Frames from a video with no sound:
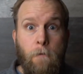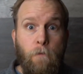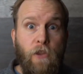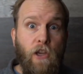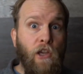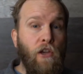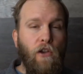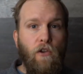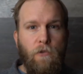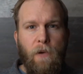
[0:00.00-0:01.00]
the
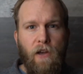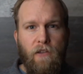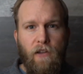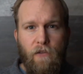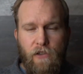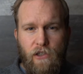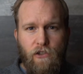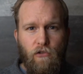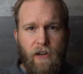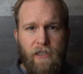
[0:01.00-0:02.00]
huge burden of
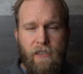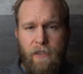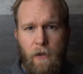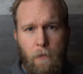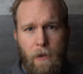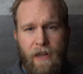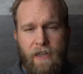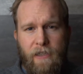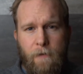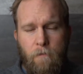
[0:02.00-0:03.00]
stress,
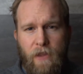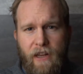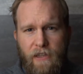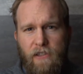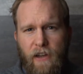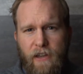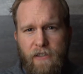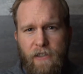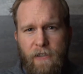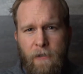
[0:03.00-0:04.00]
panic, and
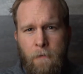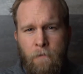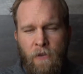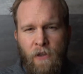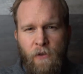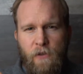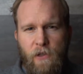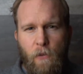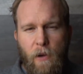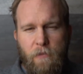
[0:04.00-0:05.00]
anxiety.
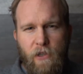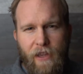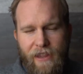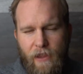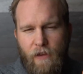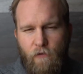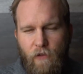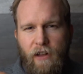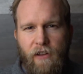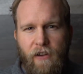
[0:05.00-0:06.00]
So that
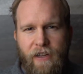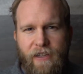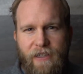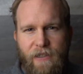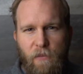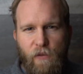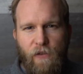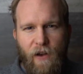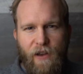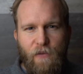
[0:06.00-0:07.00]
red line is number
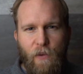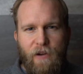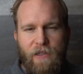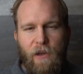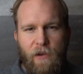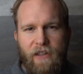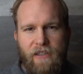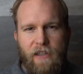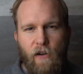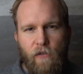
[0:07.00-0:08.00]
5, where it's knowing in
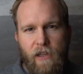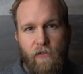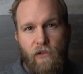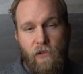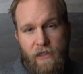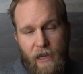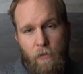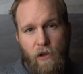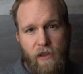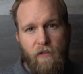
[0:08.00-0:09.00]
yourself that if you stay
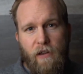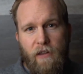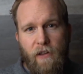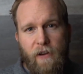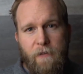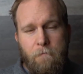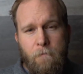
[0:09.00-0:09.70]
below that red line,